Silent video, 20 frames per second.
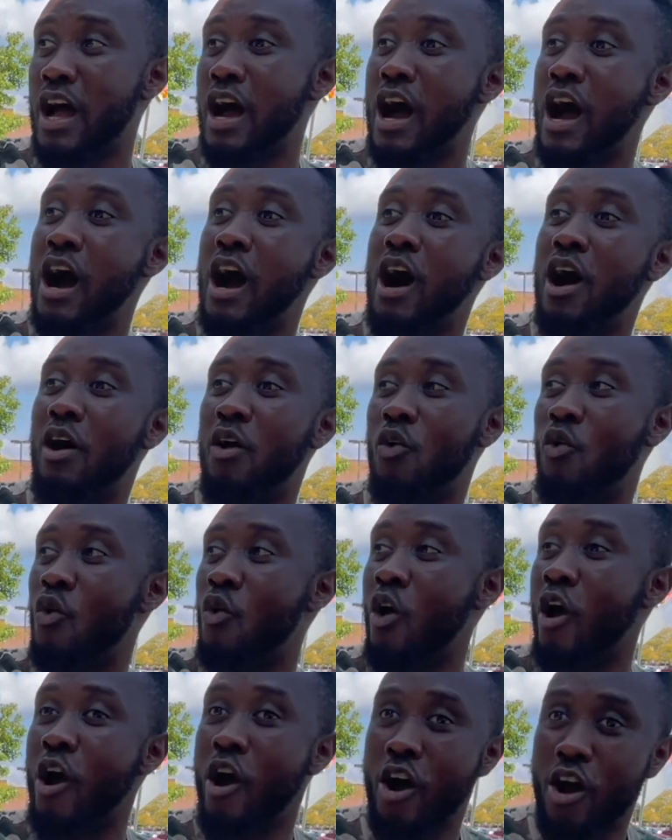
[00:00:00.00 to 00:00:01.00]
a
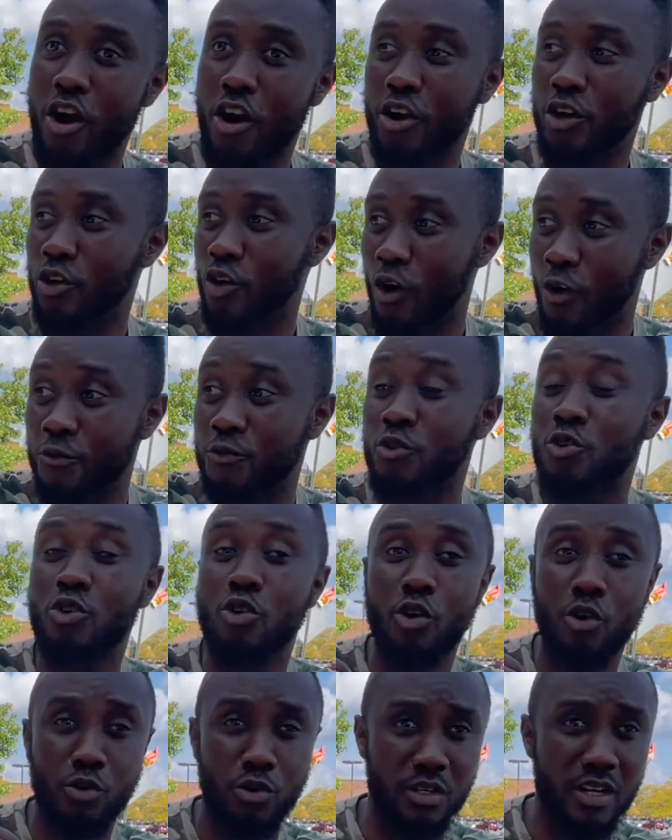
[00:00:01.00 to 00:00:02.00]
herd of
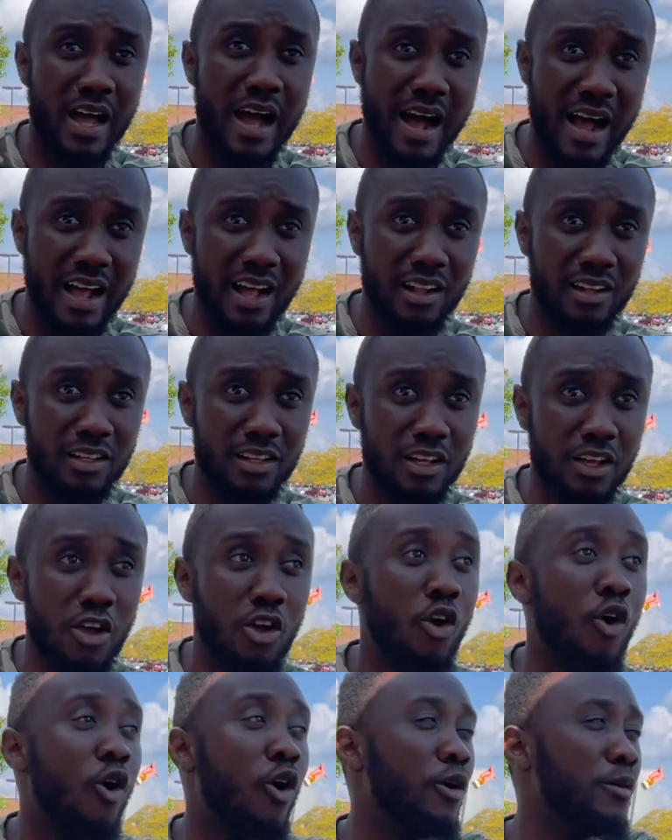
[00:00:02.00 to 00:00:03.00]
crocodile
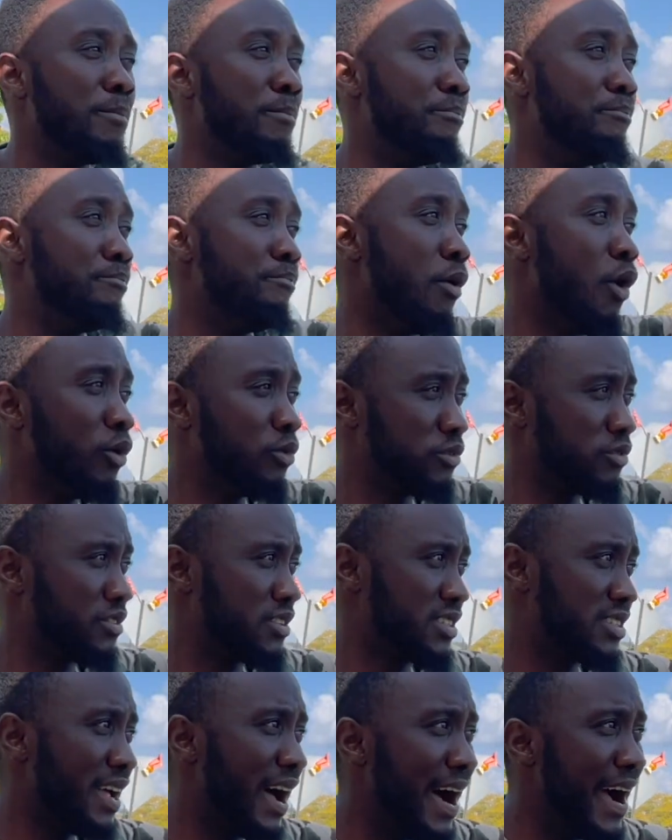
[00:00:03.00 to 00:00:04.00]
on both
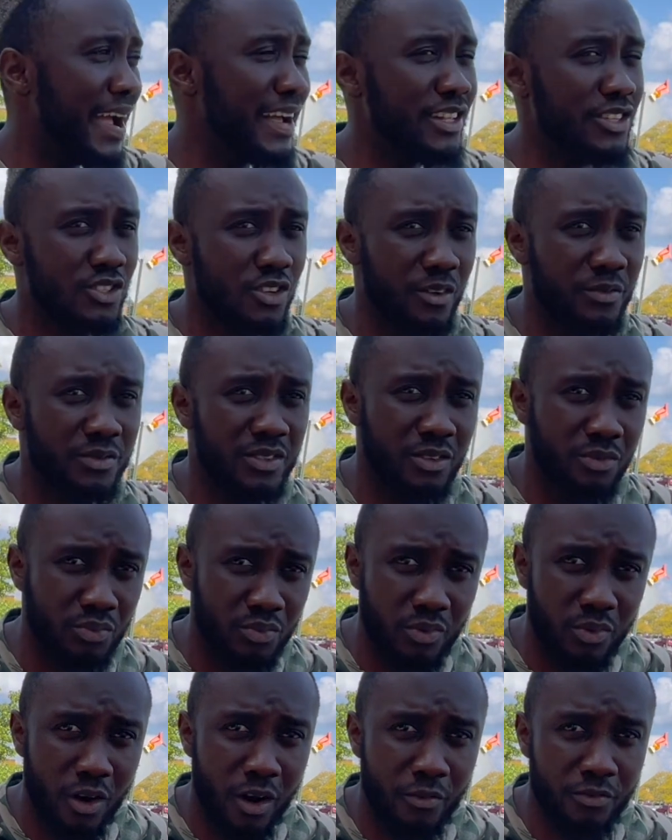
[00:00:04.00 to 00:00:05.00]
sides of the
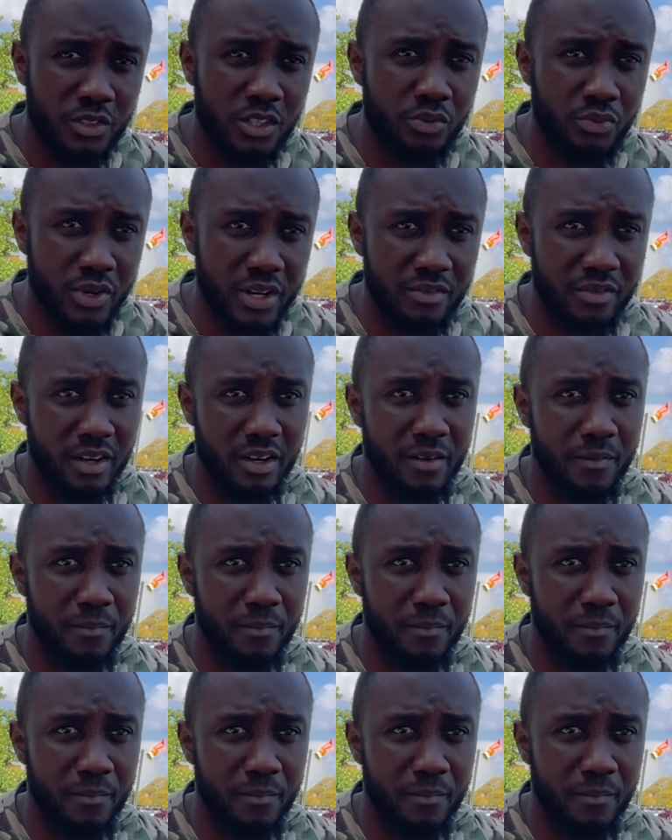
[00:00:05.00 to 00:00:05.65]
river.